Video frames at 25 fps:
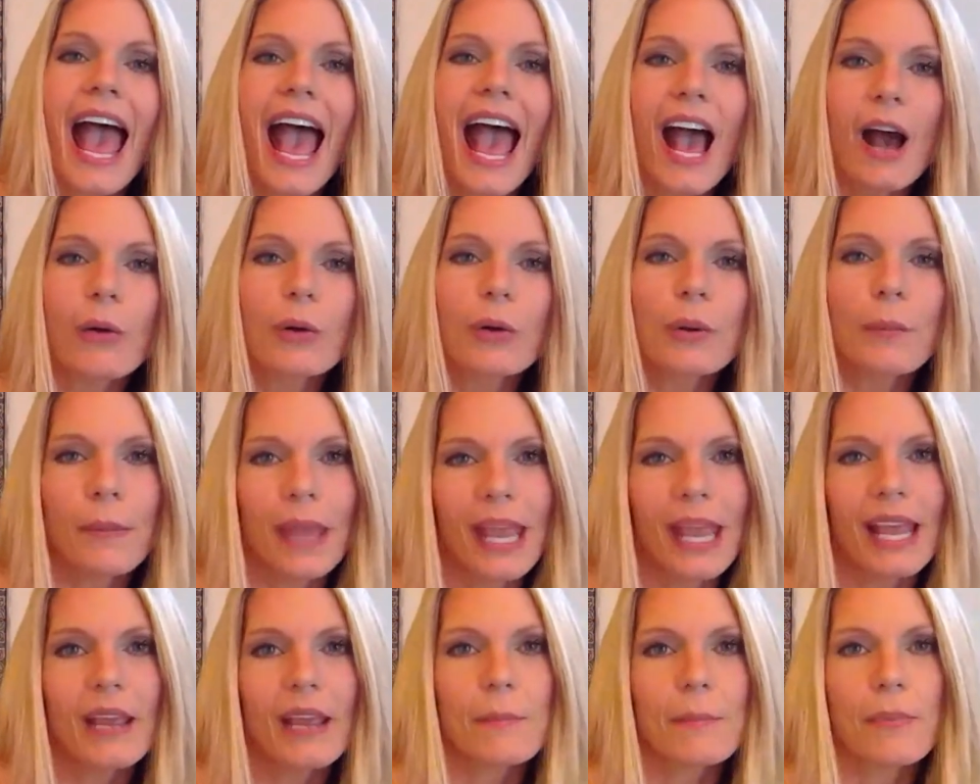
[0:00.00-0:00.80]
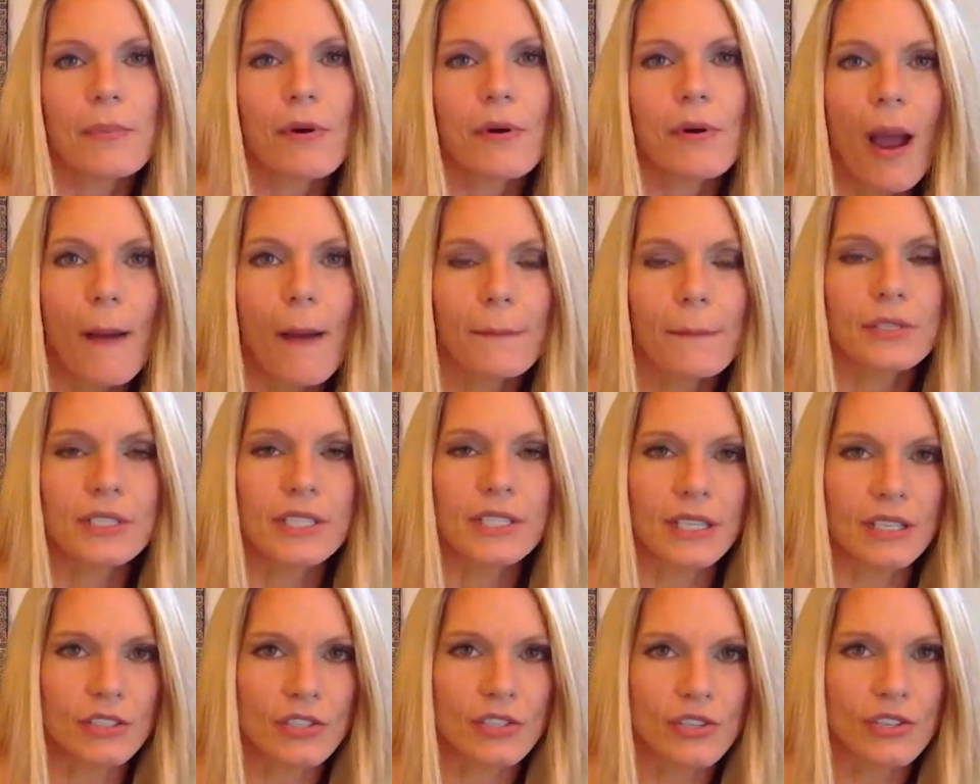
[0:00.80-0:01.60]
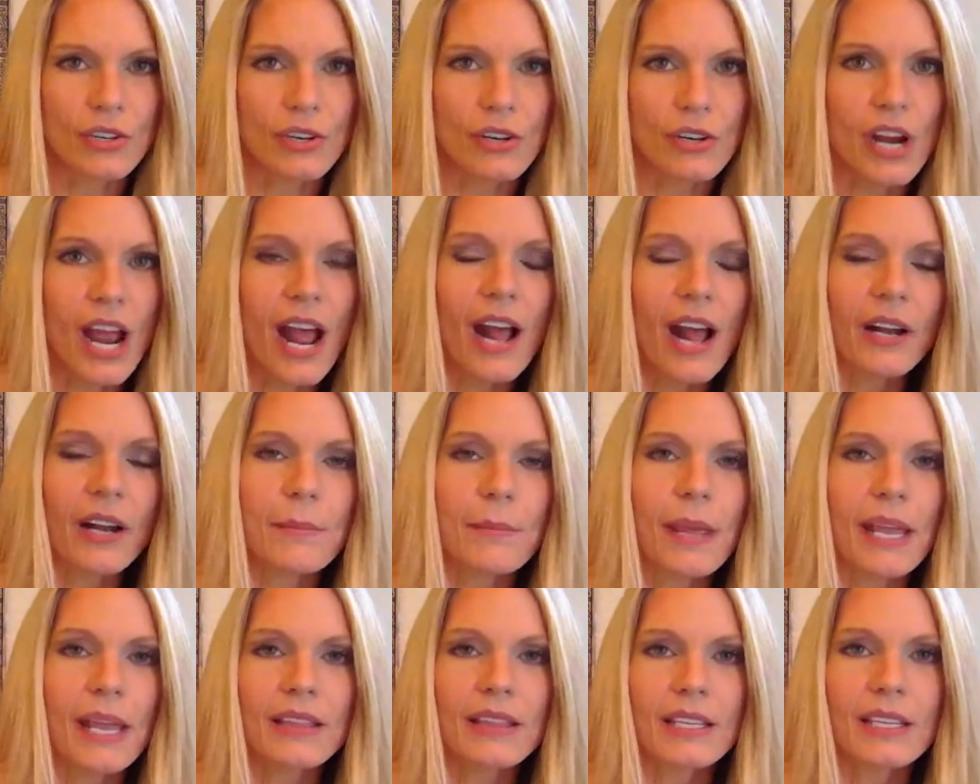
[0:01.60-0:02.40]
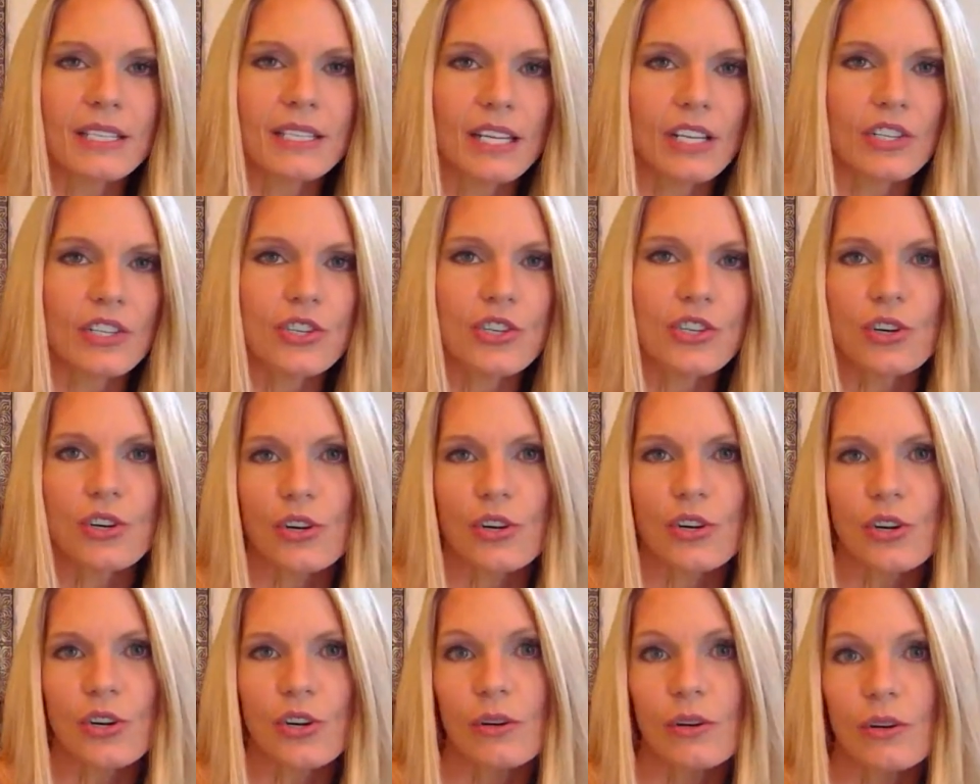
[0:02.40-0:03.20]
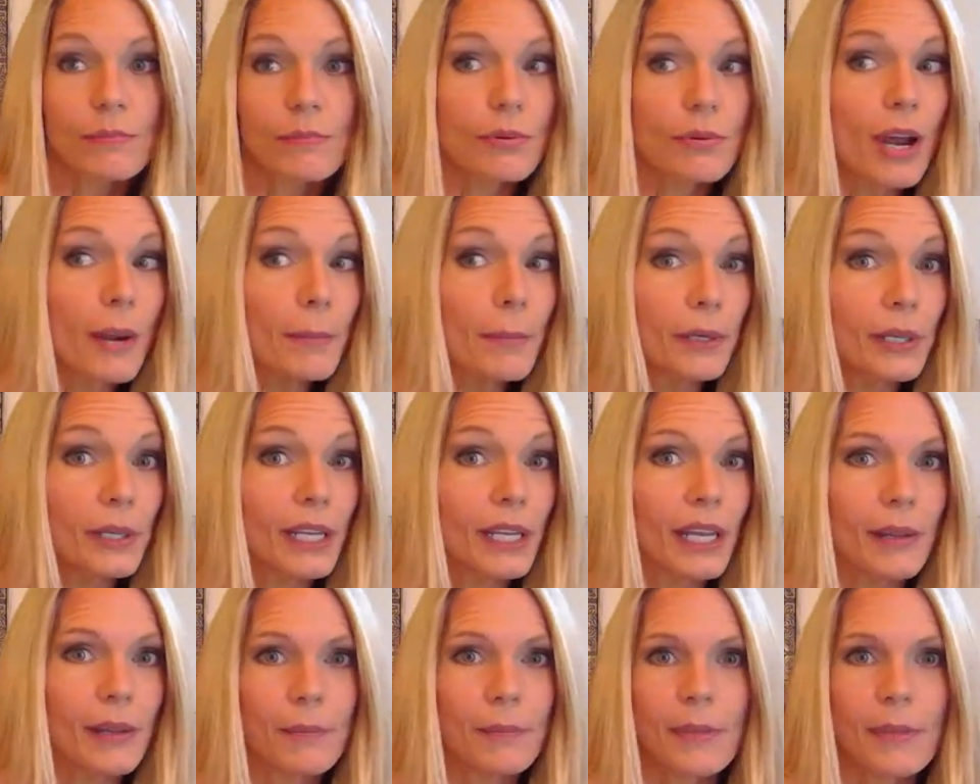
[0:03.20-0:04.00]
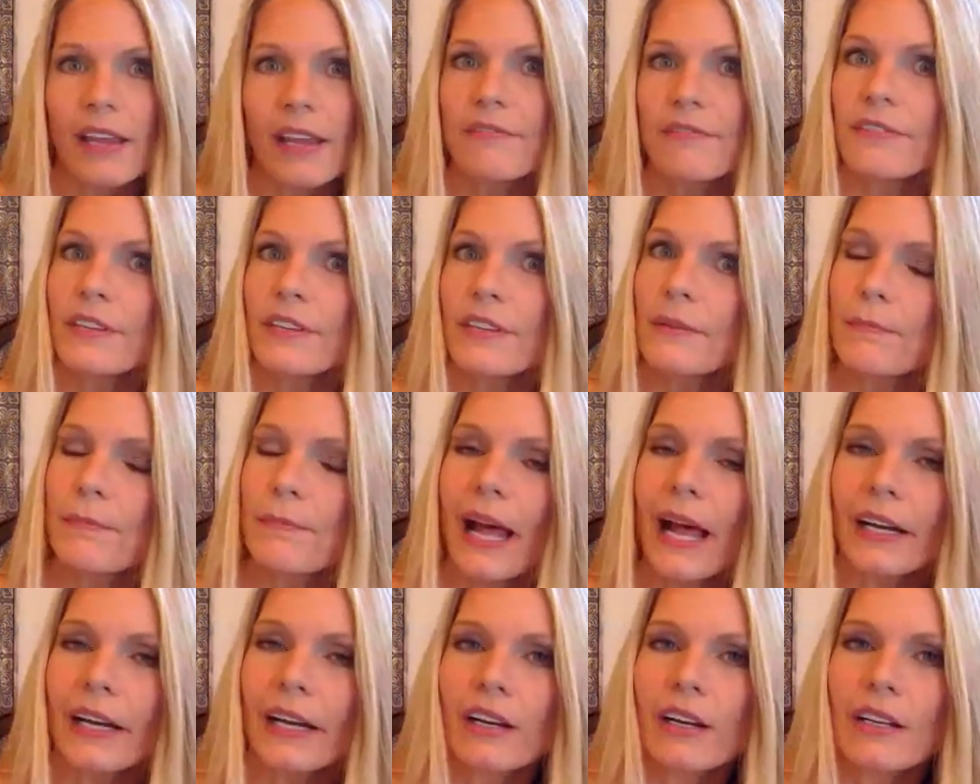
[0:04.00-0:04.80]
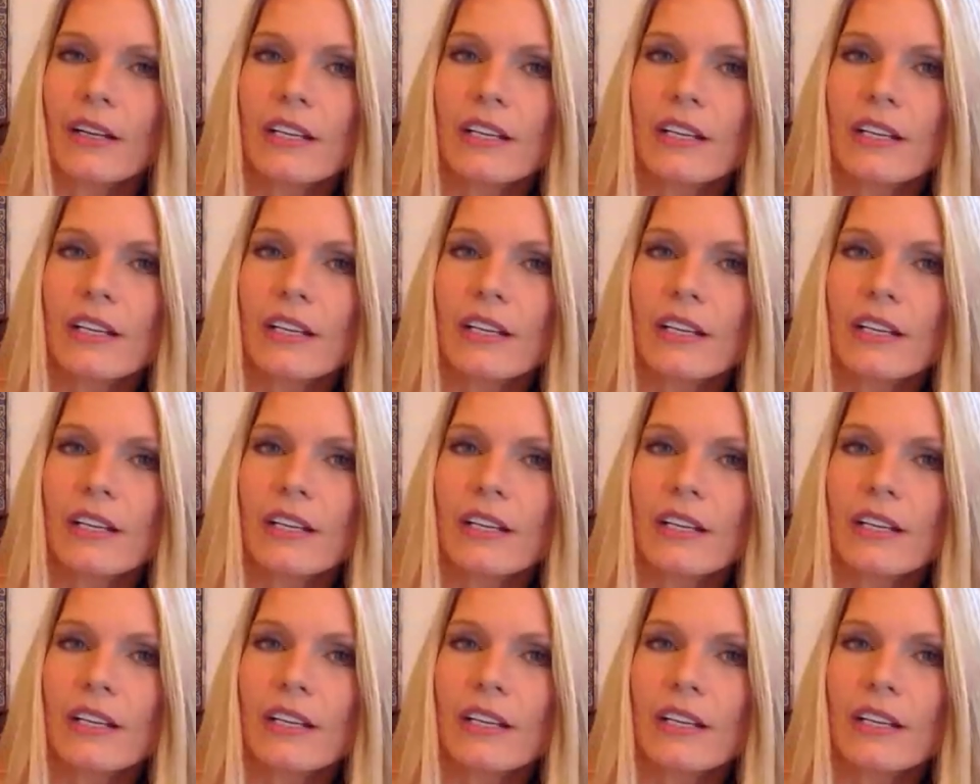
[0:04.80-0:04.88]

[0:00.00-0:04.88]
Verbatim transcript: how to make a proper denture, how to make the denture properly, make it fit better.